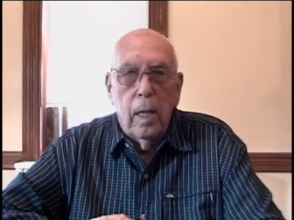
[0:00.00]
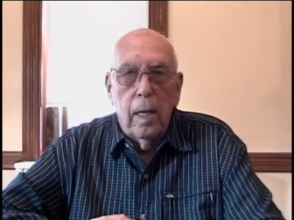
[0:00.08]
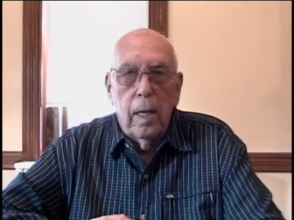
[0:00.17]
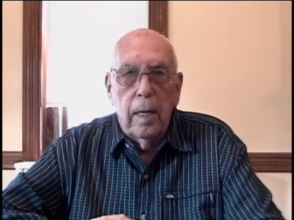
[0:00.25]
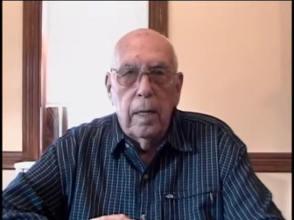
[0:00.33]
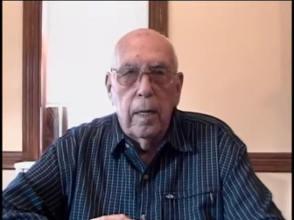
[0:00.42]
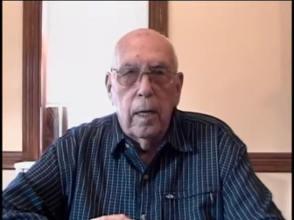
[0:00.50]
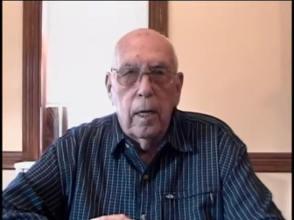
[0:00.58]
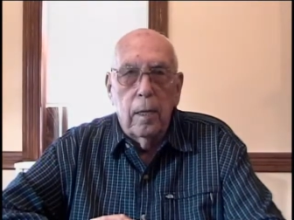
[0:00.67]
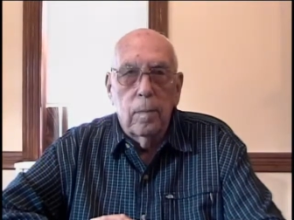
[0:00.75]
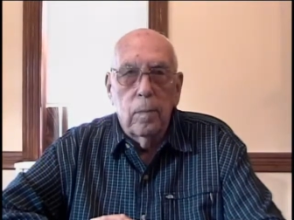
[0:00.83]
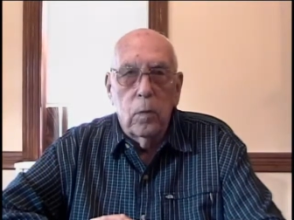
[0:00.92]
and
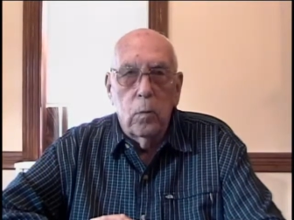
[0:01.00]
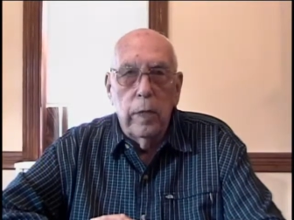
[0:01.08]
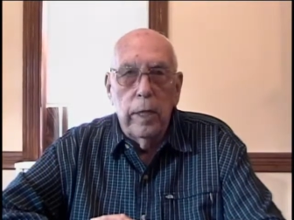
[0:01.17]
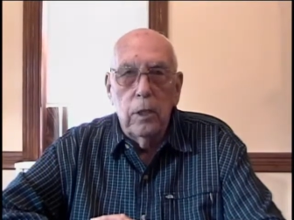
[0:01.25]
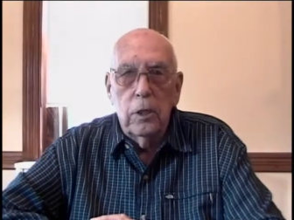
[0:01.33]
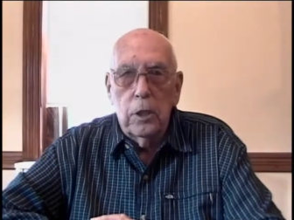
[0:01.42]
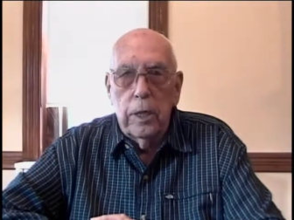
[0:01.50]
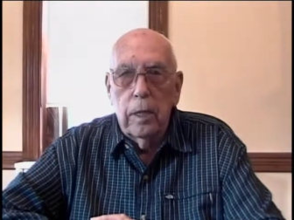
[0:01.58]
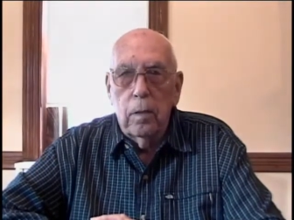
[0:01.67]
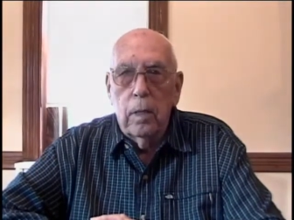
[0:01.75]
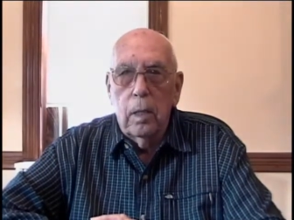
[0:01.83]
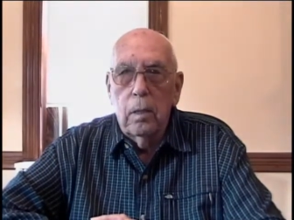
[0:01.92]
we
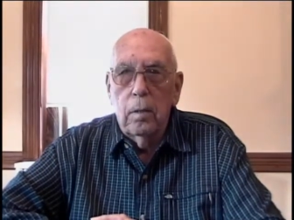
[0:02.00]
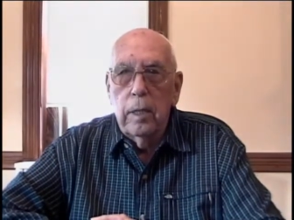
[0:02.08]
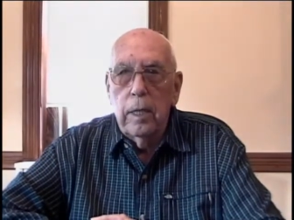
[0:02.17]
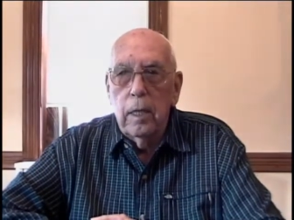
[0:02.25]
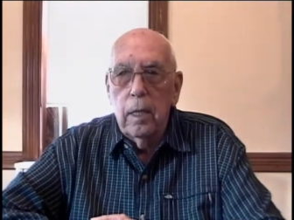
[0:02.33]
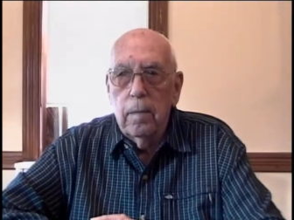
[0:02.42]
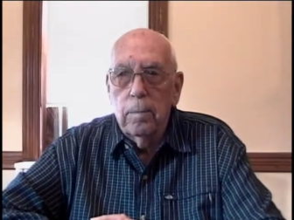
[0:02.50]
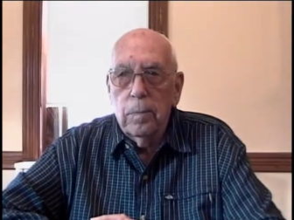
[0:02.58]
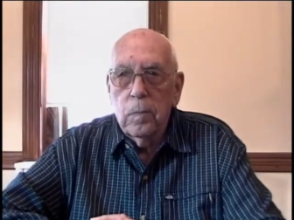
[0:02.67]
sailed under the